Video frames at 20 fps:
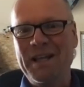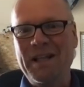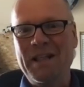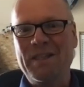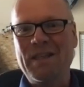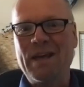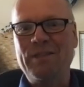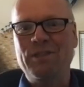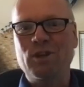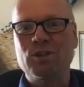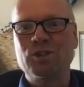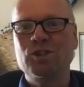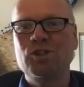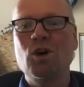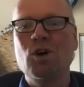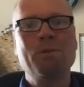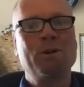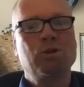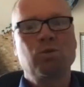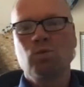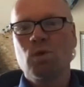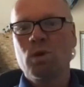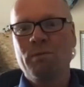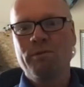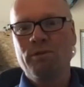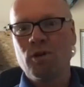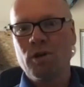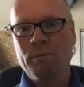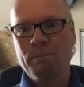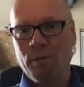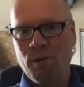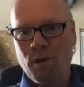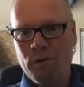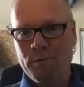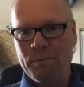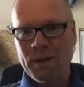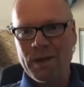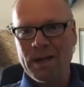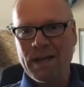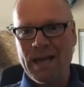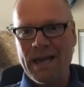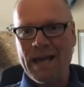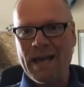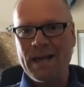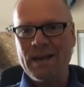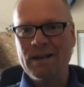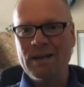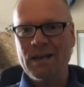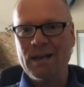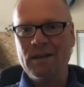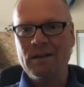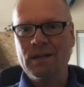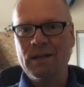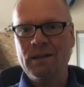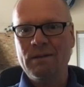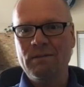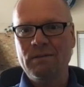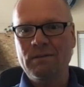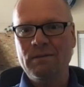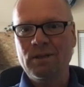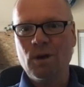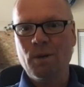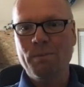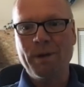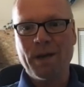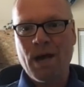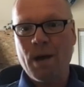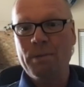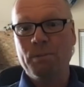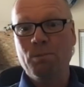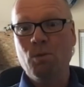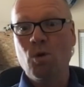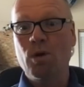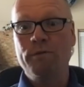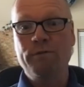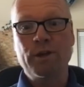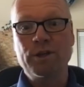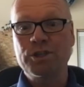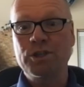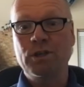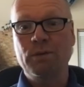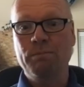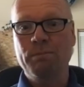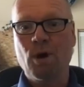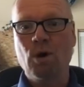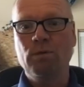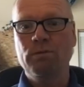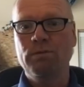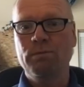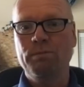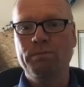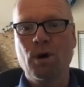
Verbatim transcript: that there's so much room for improvement and and in you know becoming more efficient in both